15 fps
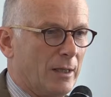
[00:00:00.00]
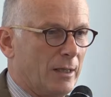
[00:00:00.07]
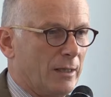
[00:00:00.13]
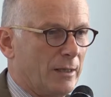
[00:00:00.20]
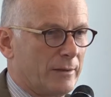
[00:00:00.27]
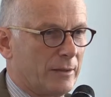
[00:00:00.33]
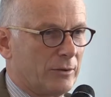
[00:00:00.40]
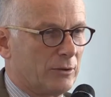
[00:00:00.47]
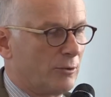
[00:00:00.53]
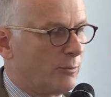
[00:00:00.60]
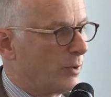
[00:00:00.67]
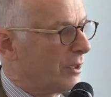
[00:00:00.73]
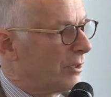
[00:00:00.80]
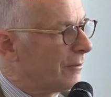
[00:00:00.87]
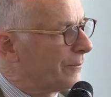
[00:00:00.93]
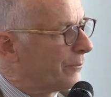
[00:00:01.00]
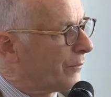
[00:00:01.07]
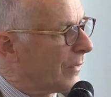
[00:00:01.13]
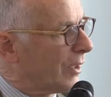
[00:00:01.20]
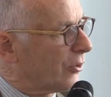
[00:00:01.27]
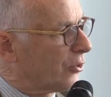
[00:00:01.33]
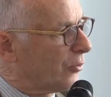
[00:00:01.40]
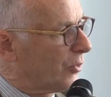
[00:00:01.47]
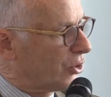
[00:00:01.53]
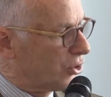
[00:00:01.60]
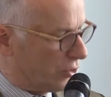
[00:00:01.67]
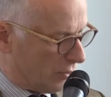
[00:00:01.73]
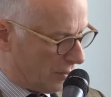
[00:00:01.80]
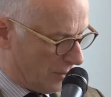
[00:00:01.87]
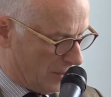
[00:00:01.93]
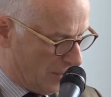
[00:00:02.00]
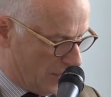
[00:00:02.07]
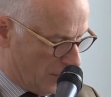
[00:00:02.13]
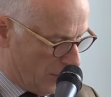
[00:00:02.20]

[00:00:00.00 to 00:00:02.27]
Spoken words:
that the European Commission